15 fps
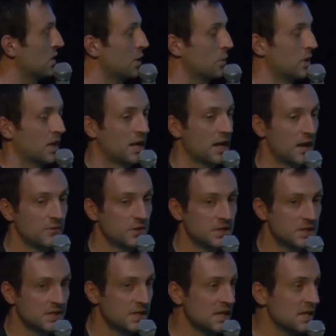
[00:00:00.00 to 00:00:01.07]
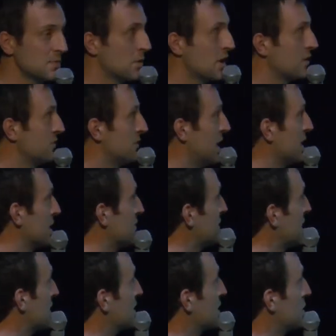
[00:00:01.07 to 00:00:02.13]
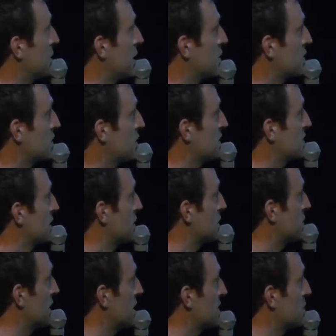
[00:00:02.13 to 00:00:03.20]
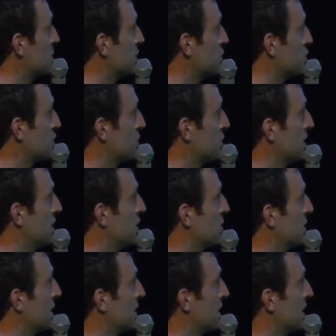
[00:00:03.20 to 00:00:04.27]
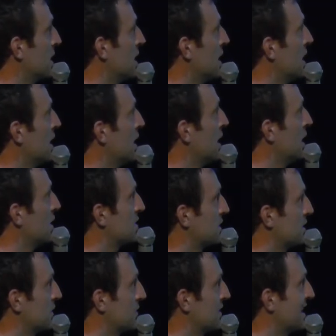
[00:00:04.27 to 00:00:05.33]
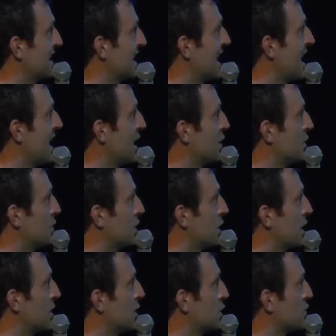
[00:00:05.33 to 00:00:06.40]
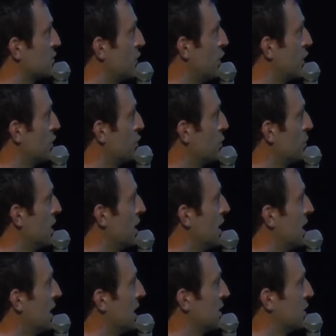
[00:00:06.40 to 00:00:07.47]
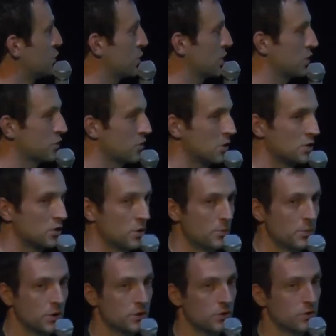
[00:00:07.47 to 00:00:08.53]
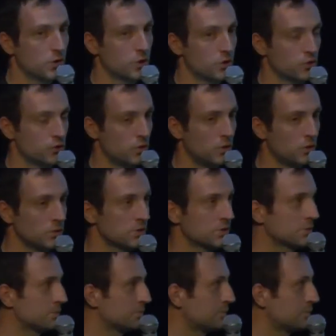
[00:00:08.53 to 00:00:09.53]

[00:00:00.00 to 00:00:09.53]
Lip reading: that we can have a disease-modifying effect in a mouse osteoarthritis model, shown here by the significantly higher cartilage volume in the treated joints compared to the controls.